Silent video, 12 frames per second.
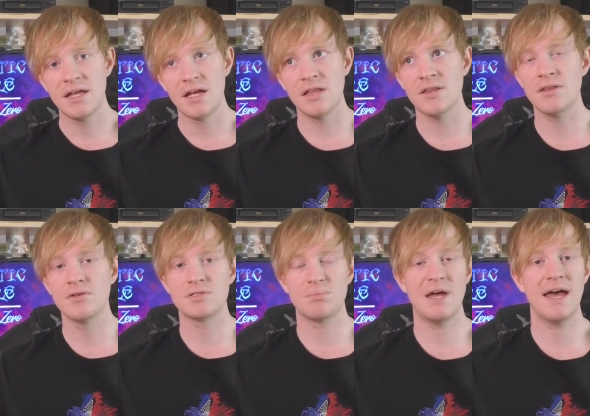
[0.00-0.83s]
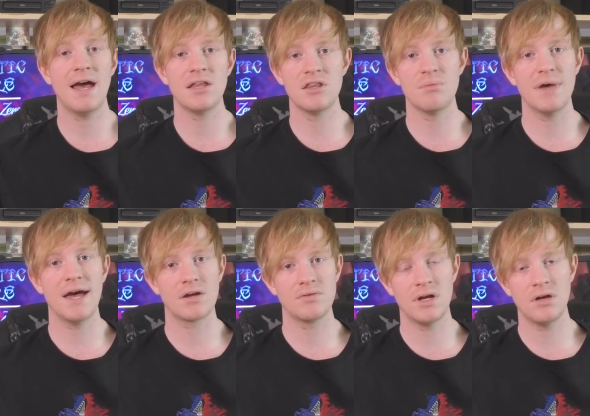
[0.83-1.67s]
And then there's a pad in the
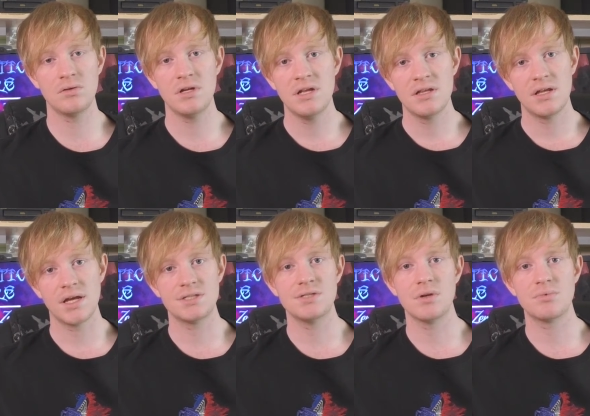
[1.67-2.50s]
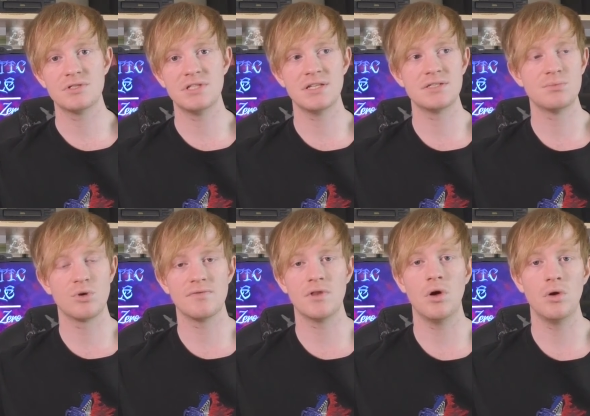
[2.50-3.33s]
background that actually represents
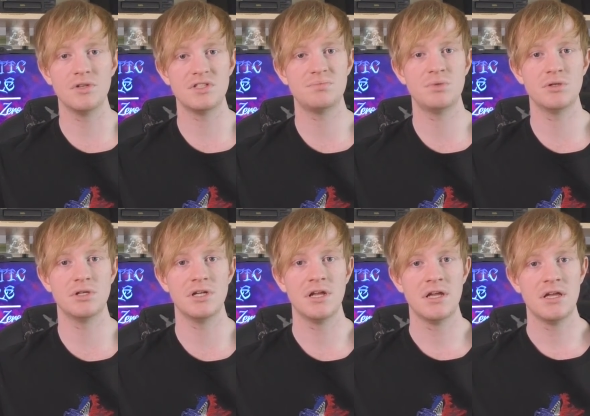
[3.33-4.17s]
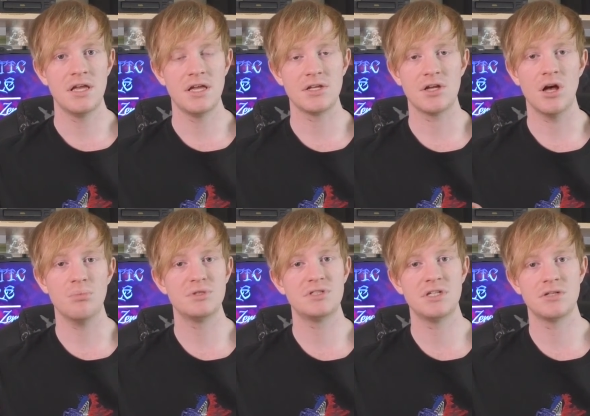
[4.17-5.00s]
more of the Holy Spirit
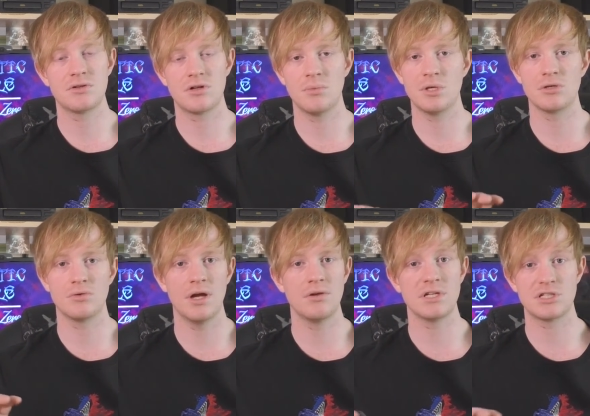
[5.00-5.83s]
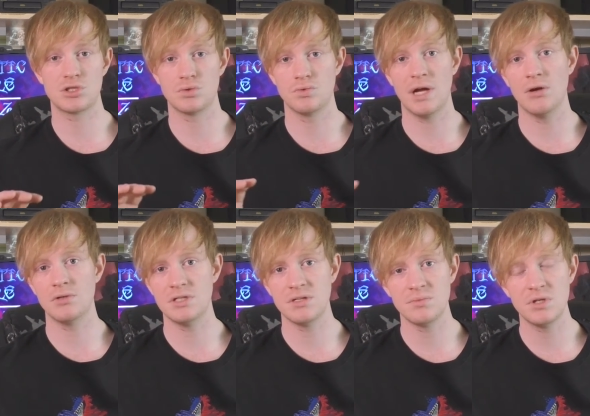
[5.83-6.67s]
encompassing or coming around, like
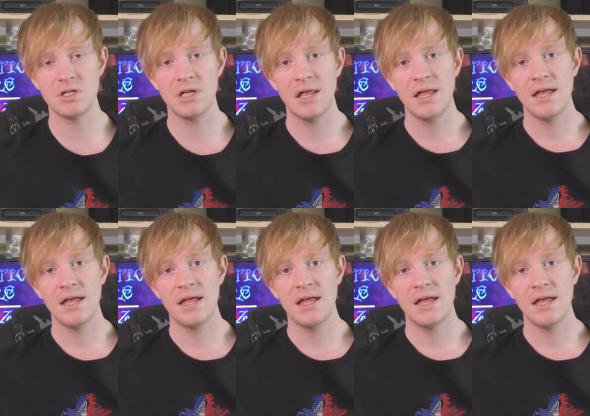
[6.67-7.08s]
surrounding me